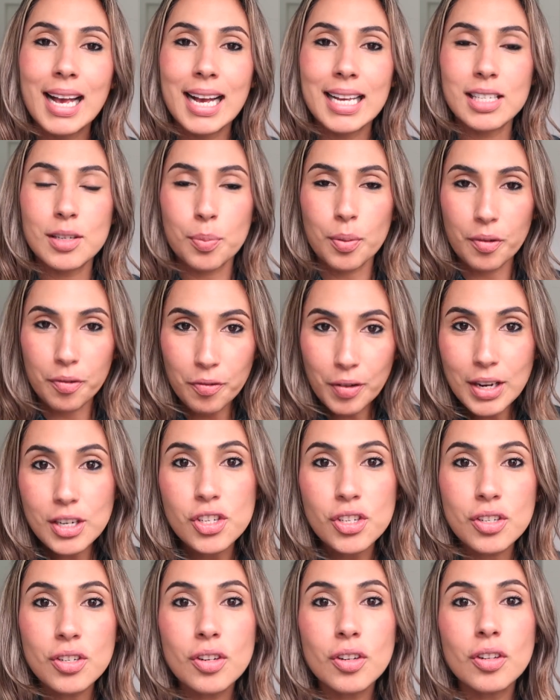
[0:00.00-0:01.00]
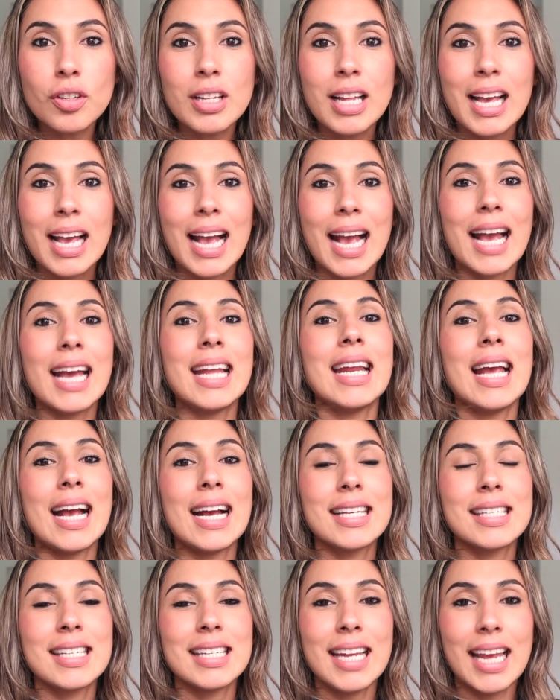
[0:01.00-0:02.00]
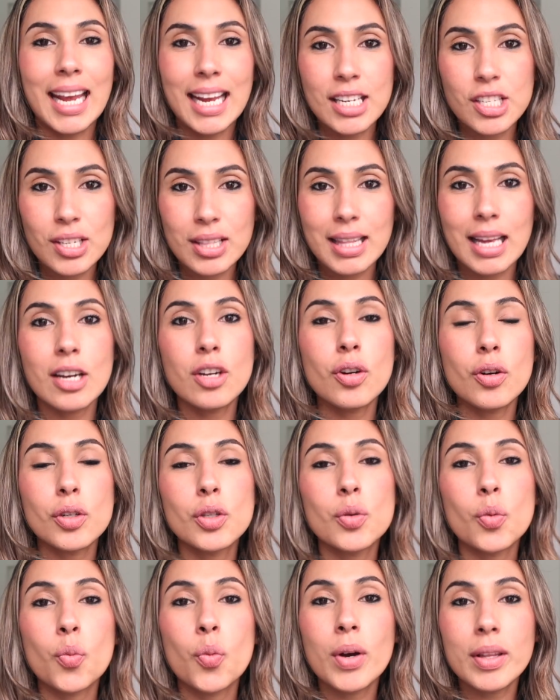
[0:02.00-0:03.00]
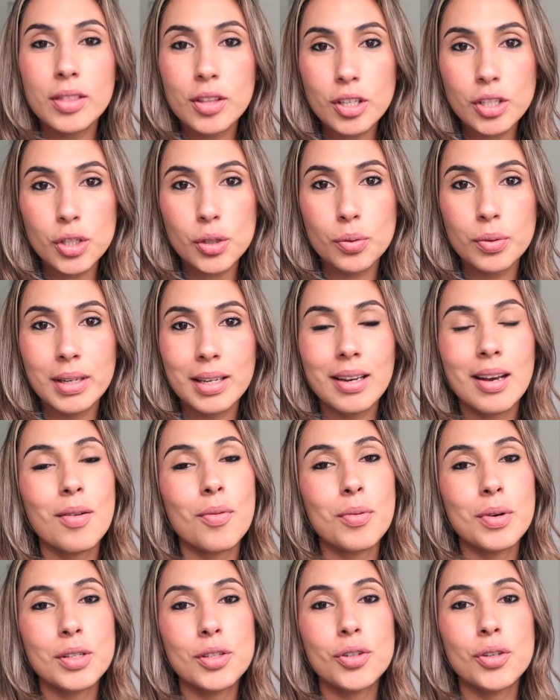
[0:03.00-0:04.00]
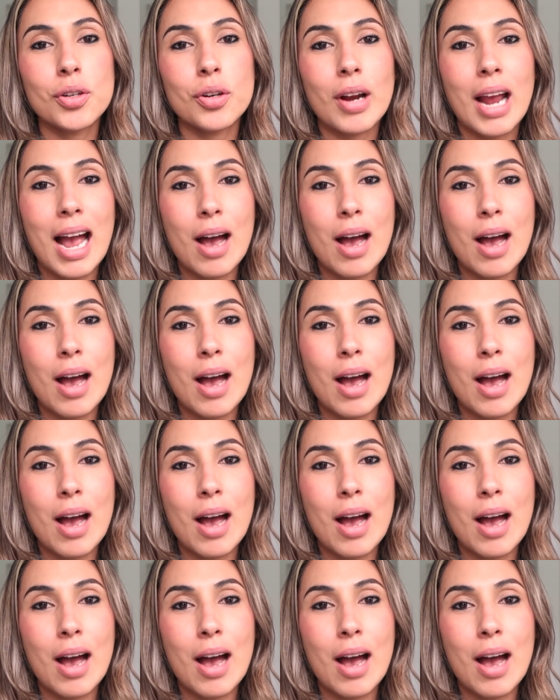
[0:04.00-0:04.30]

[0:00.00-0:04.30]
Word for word: as a professional and as an agent that knows what they're doing once you're